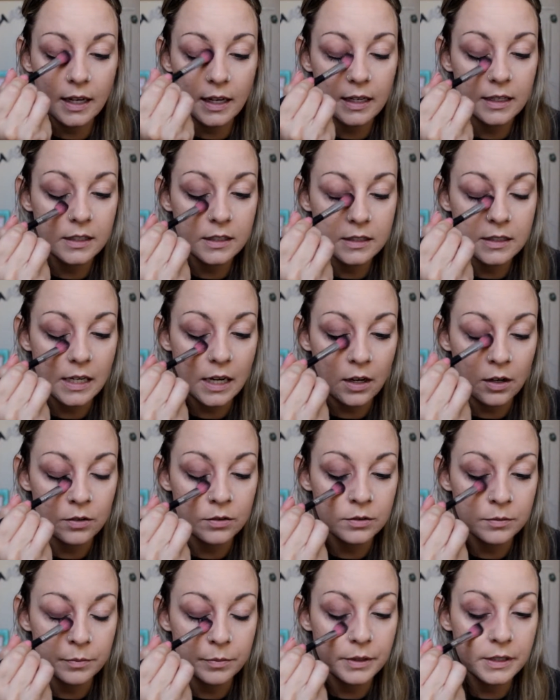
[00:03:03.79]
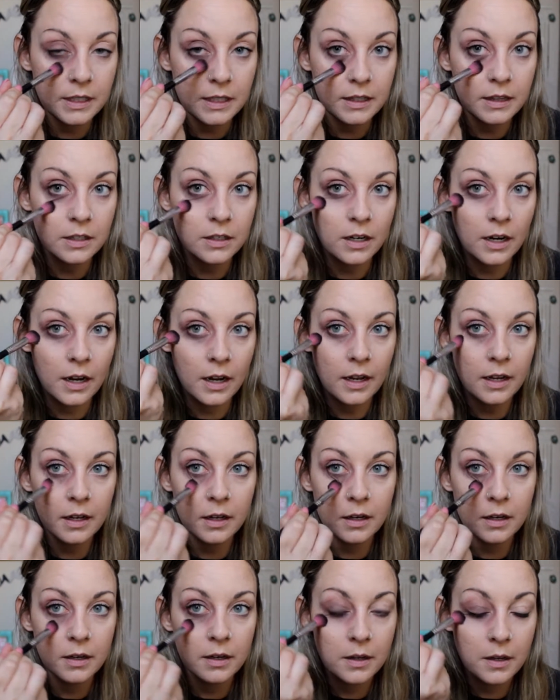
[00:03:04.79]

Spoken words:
and down beneath your eye.